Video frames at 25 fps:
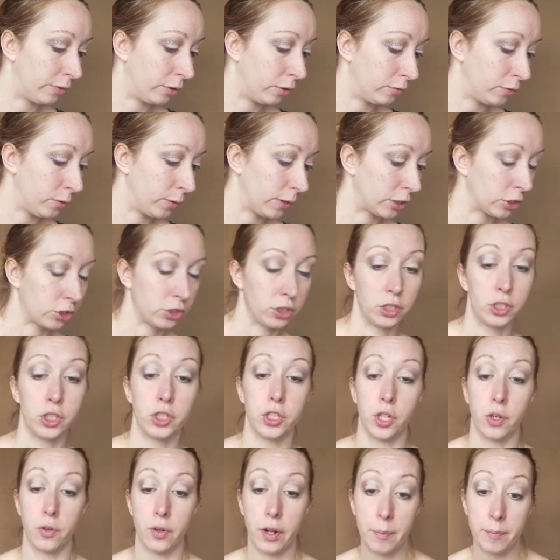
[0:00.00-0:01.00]
Be helpful if
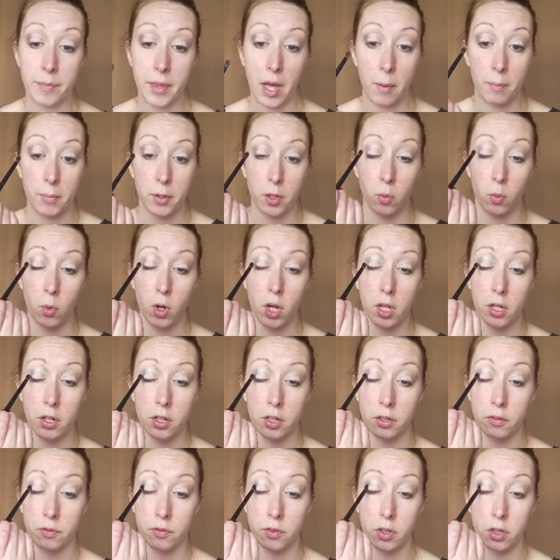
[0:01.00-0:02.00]
you actually showed up. That'd
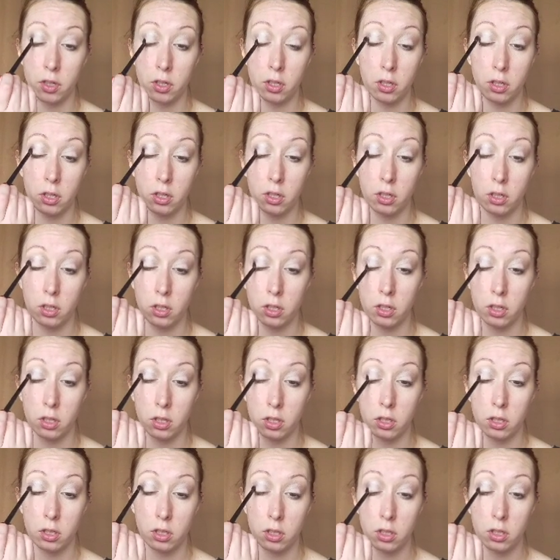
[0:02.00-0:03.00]
be
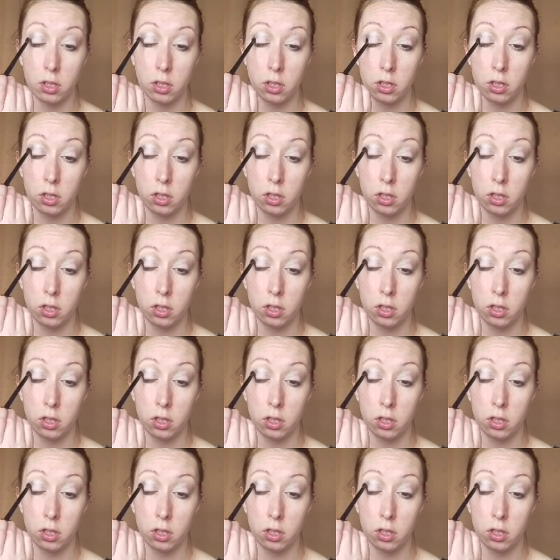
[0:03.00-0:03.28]
wonderful.